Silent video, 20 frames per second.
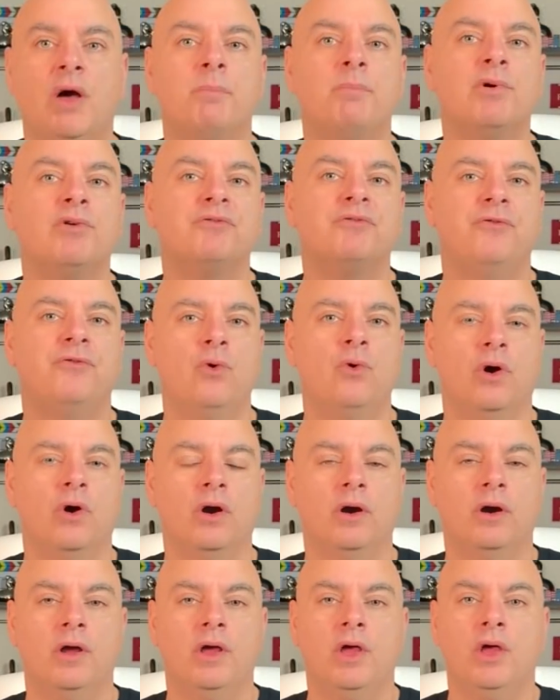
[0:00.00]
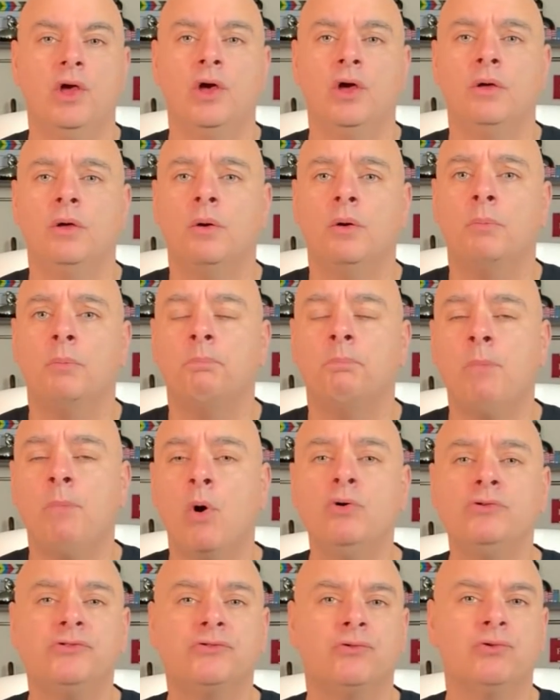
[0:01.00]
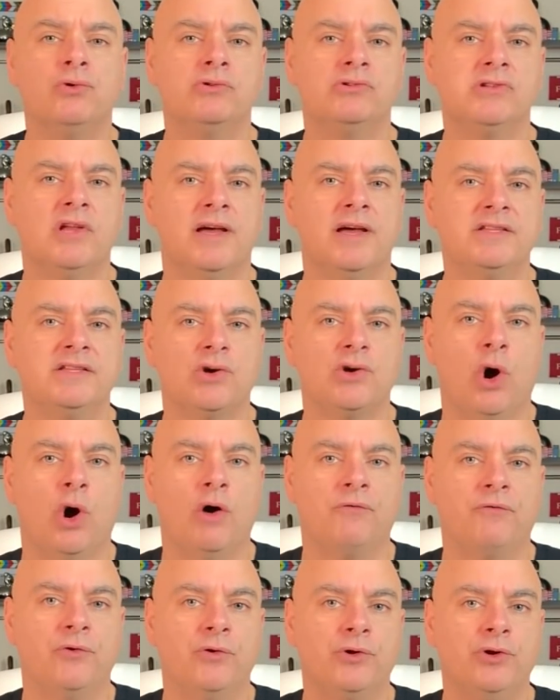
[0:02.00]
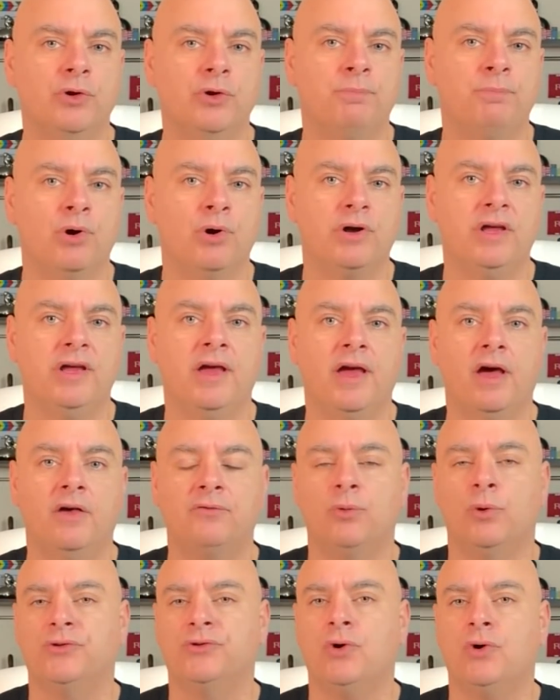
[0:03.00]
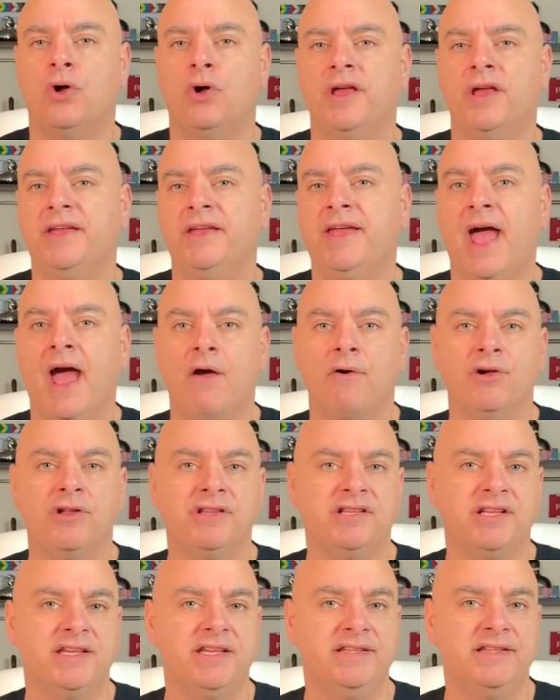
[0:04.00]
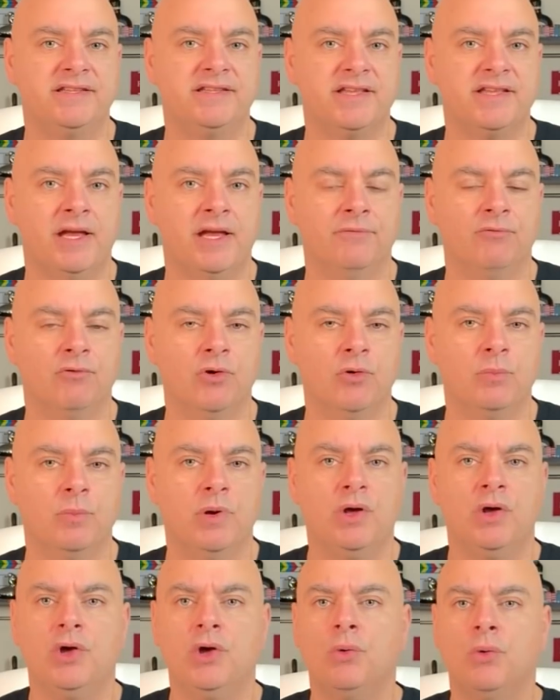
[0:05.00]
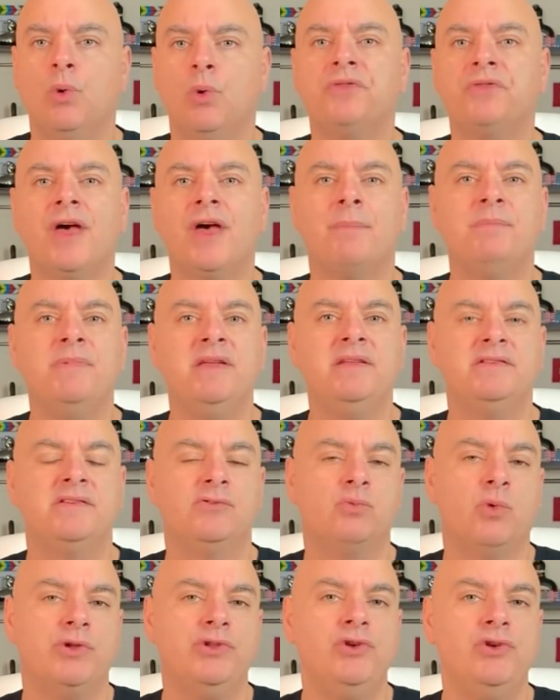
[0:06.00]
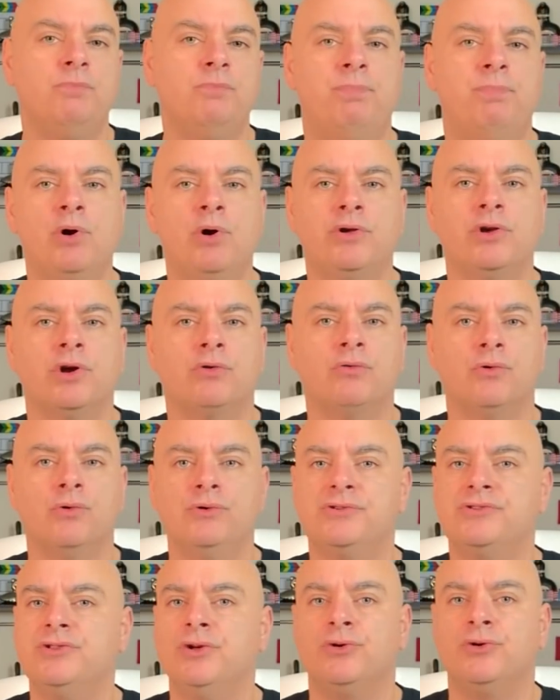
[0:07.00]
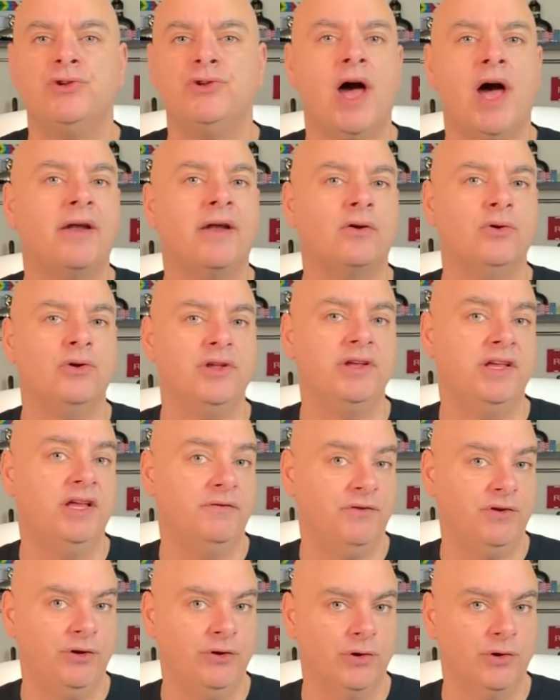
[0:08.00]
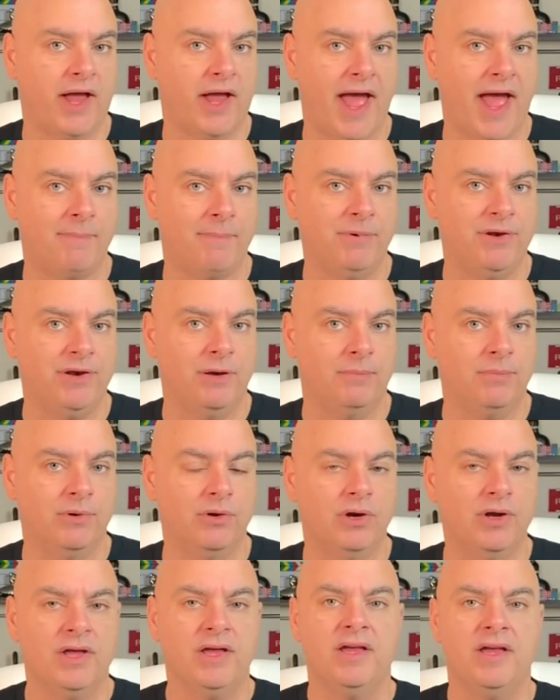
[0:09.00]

Number four, most cruise lines offer your booking as what's called a guaranteed stateroom. What that means is when you book your cruise, they're not going to give you your cabin number.